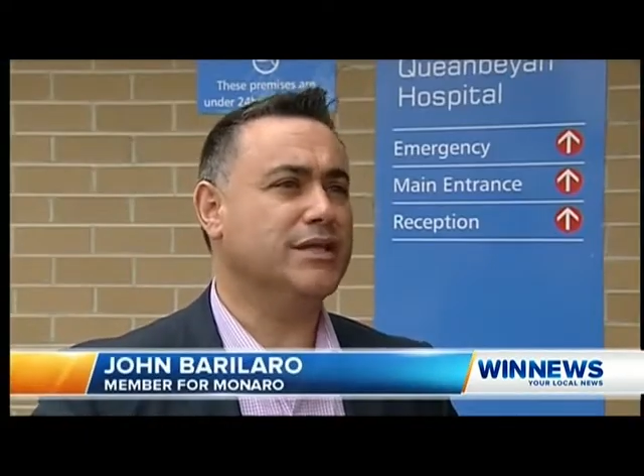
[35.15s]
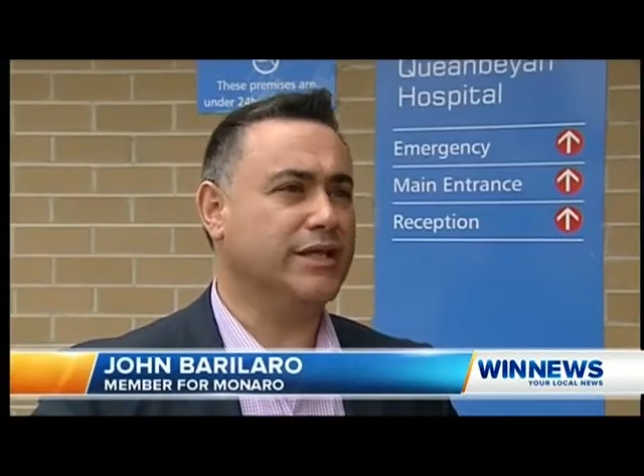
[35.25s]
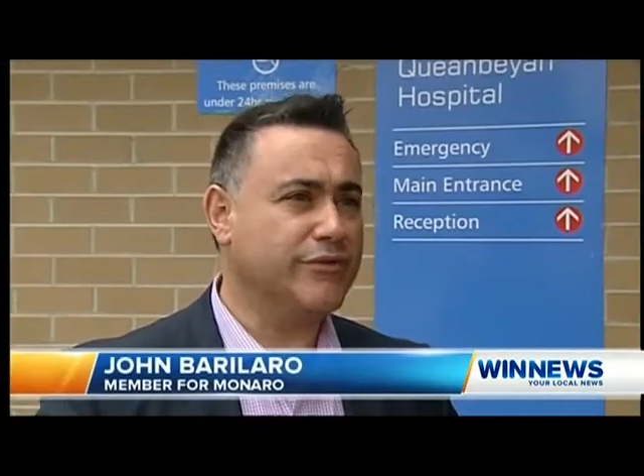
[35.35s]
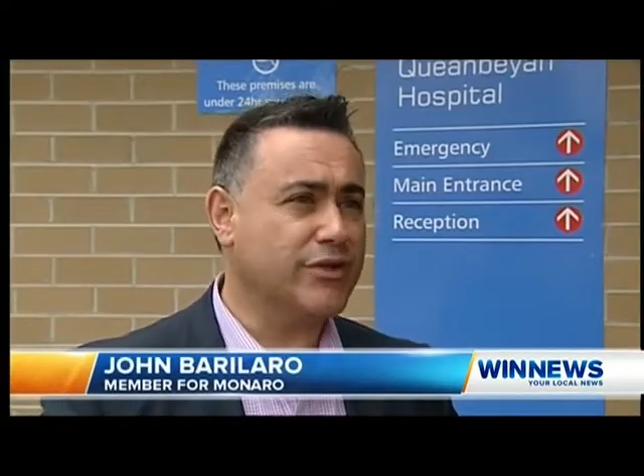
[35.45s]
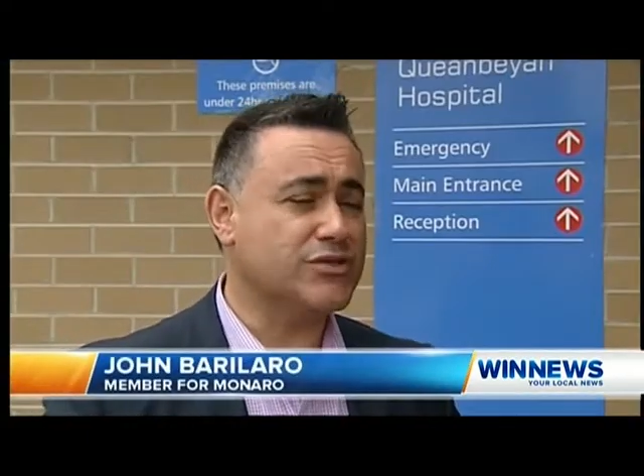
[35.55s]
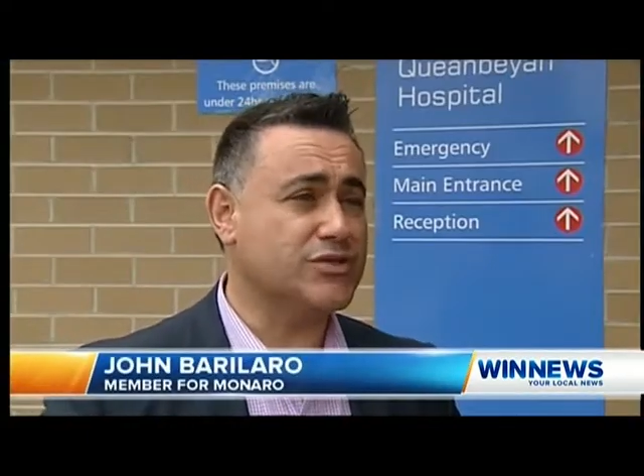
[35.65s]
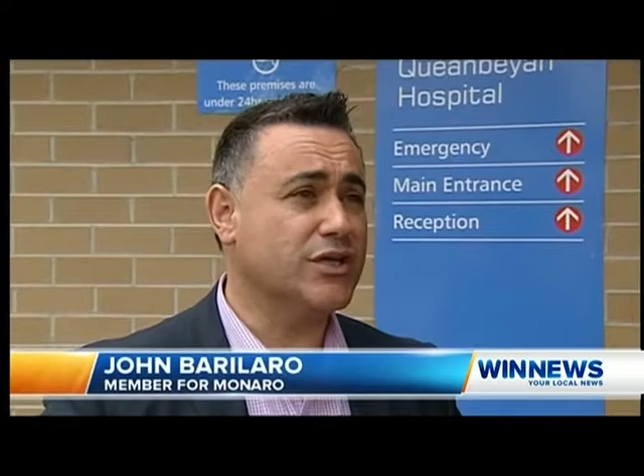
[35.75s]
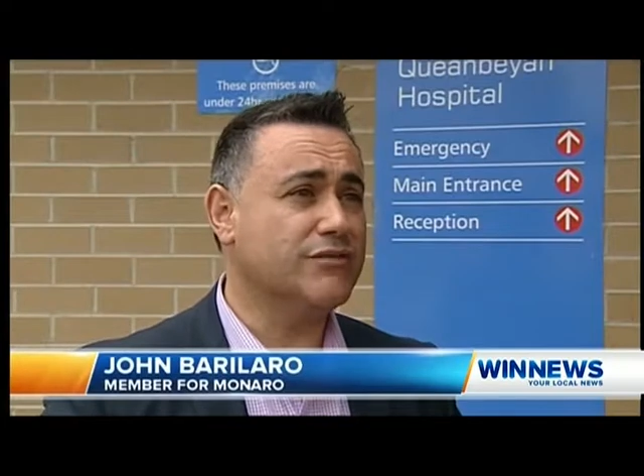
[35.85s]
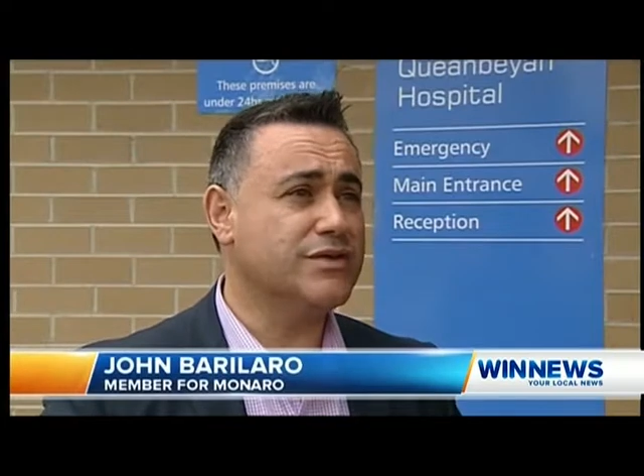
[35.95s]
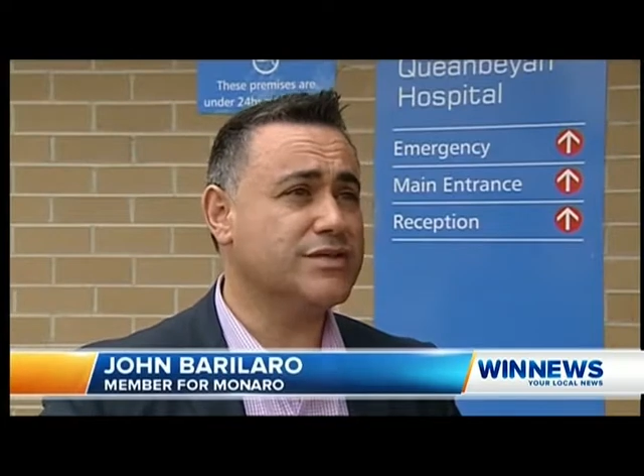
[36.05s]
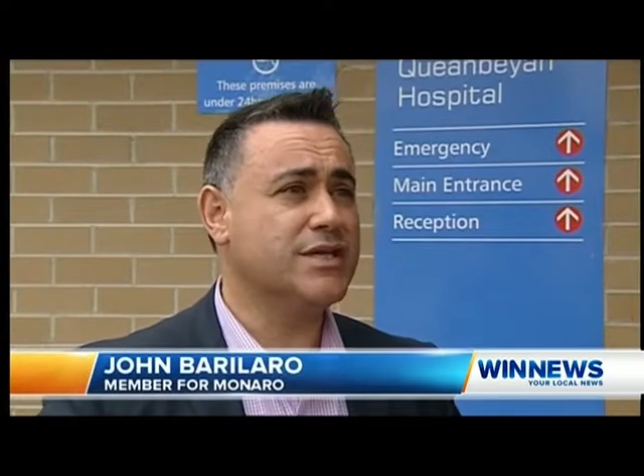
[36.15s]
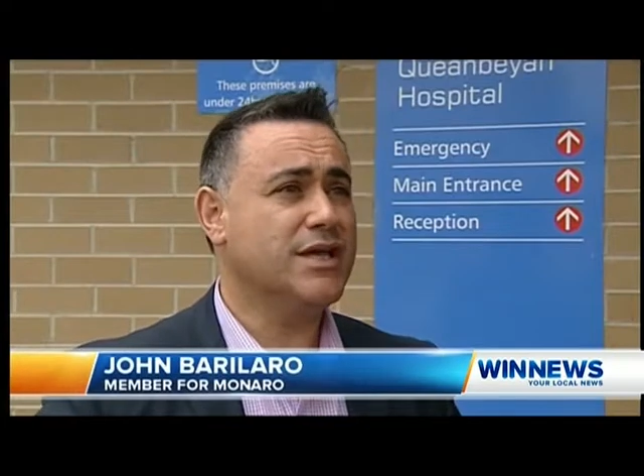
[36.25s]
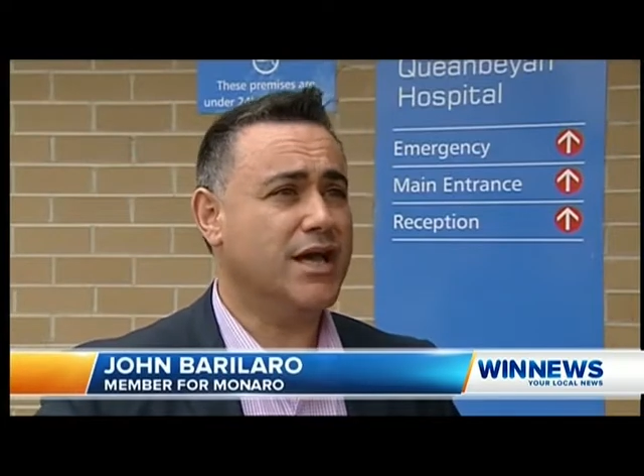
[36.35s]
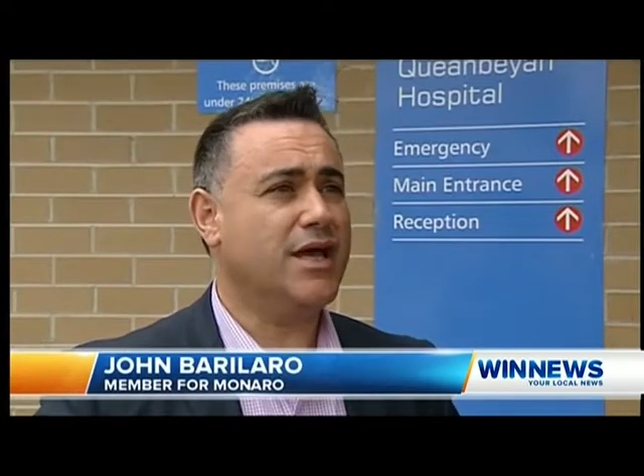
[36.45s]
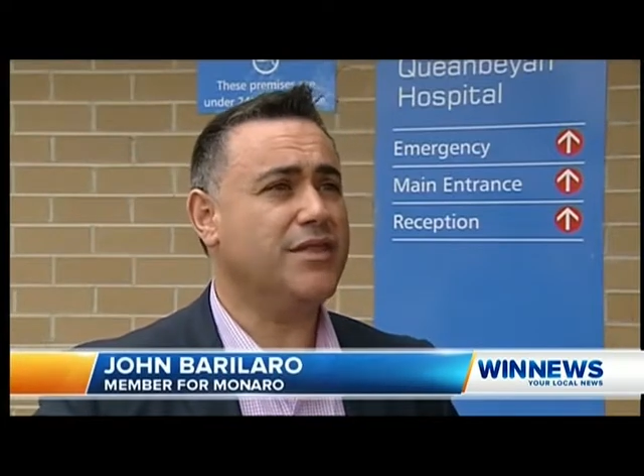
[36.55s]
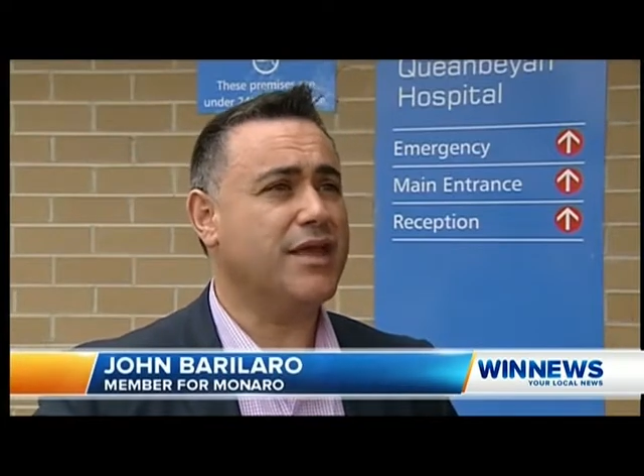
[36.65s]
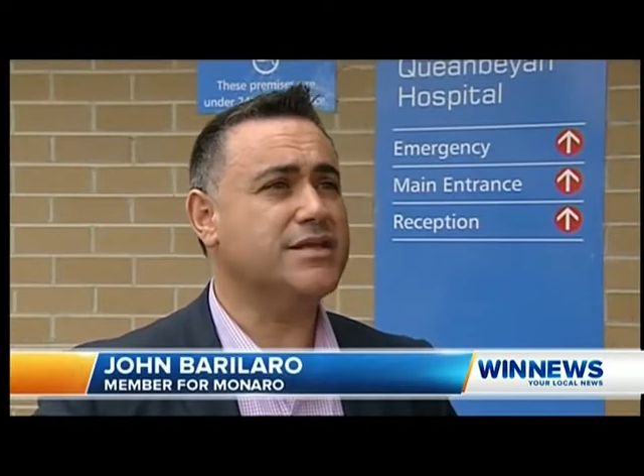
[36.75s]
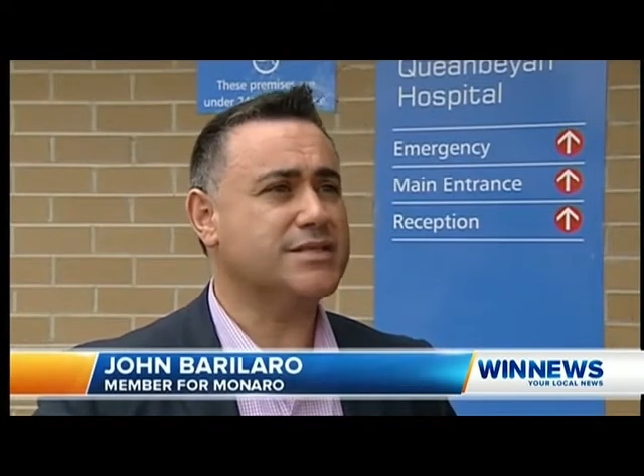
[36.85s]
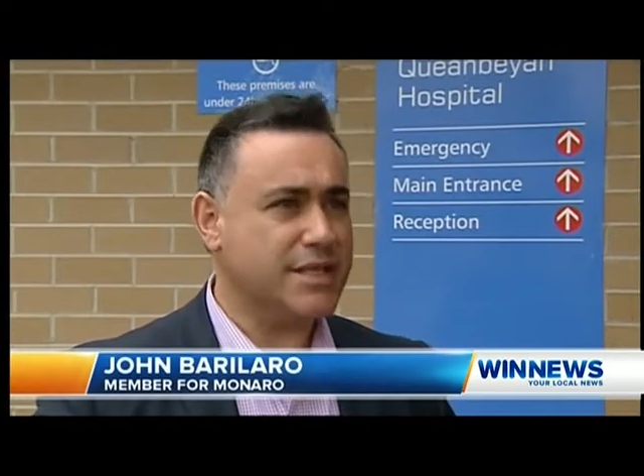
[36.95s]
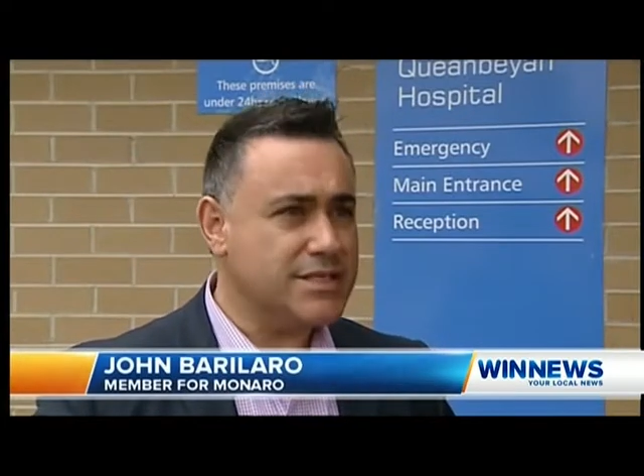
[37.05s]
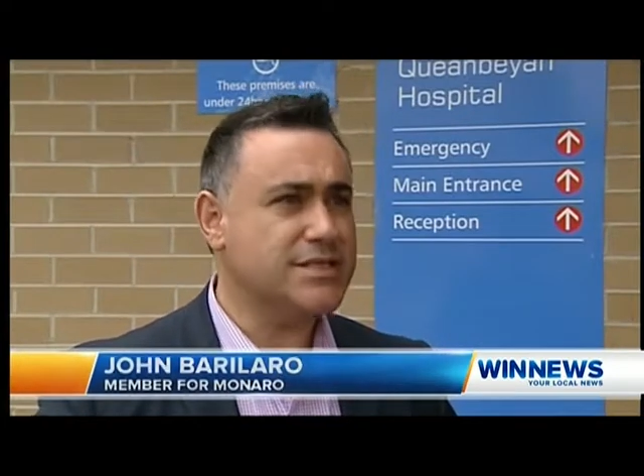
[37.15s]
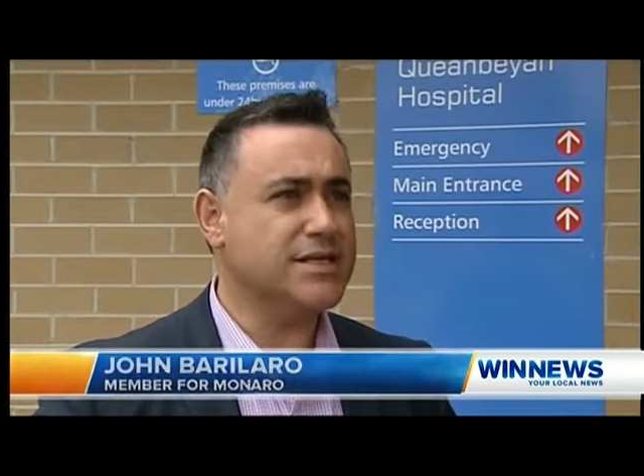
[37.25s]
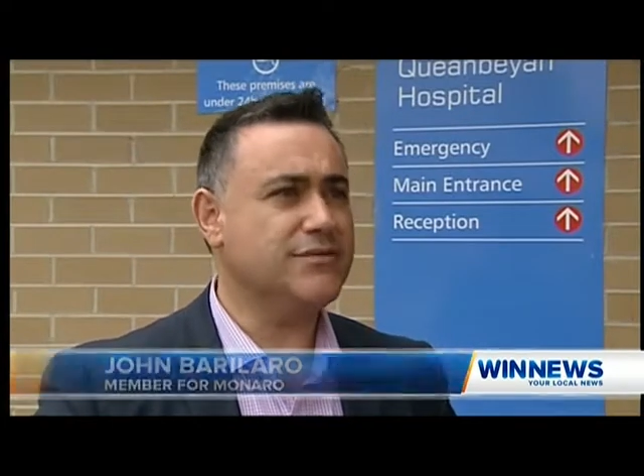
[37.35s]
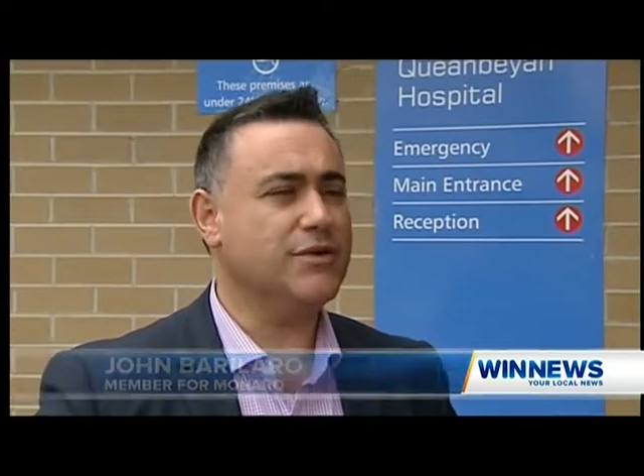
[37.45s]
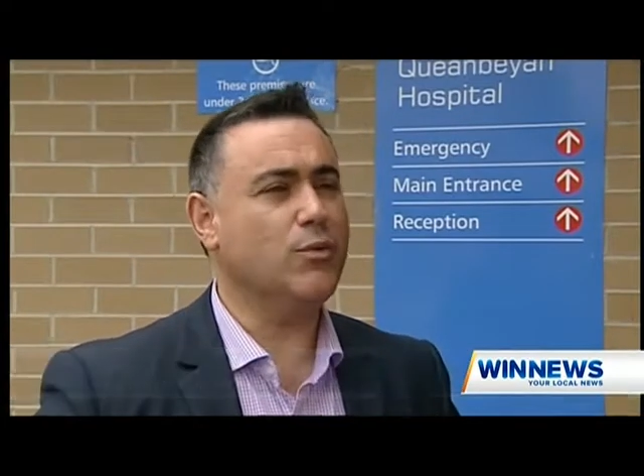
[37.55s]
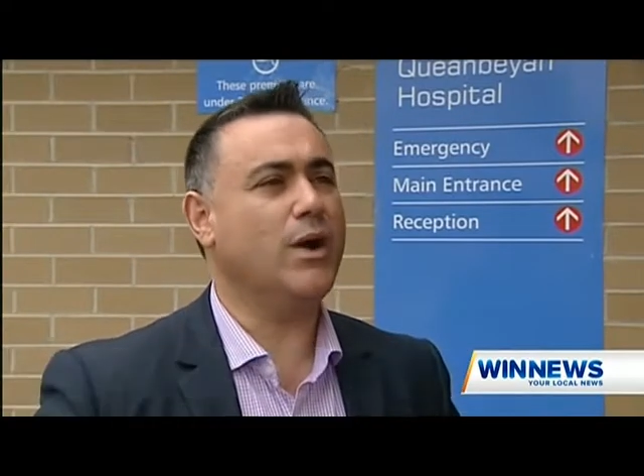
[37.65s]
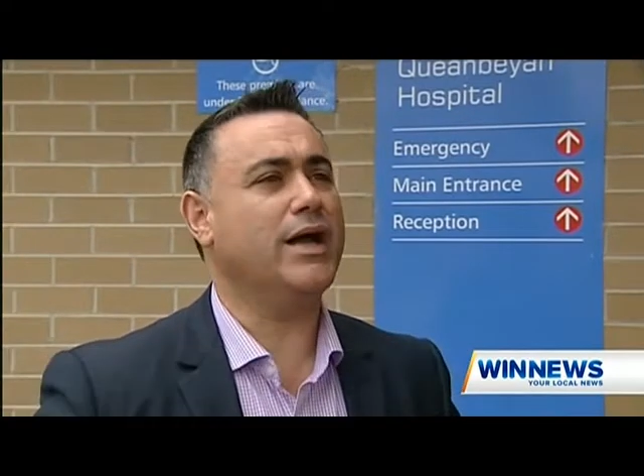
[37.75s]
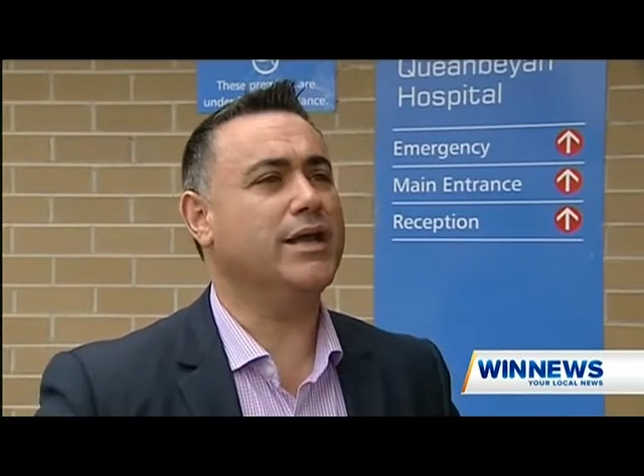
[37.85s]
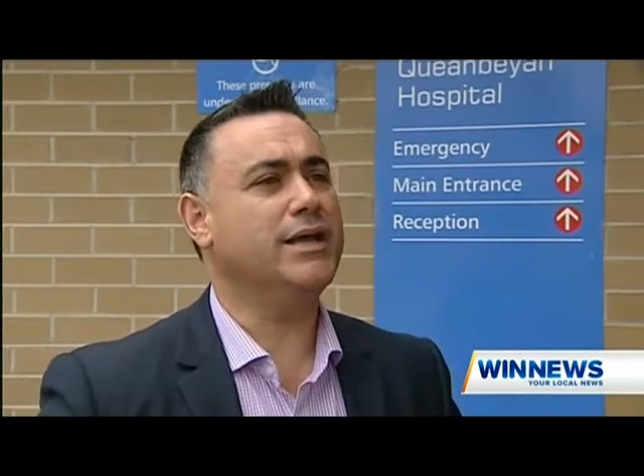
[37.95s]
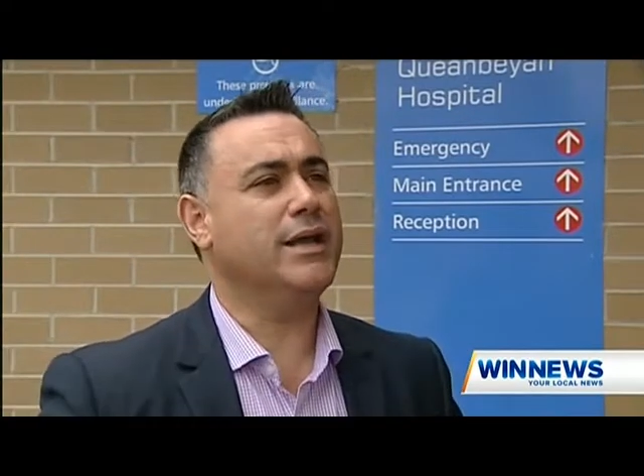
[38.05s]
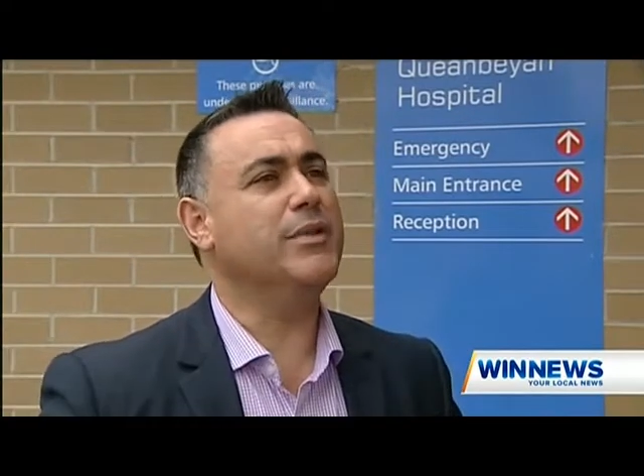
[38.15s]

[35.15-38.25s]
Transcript: delivering a service uh, that is sensitive in a way,